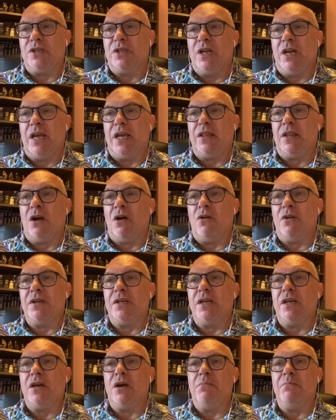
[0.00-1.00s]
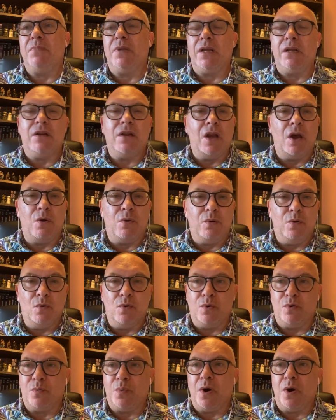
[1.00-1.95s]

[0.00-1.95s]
to let the holiday company know your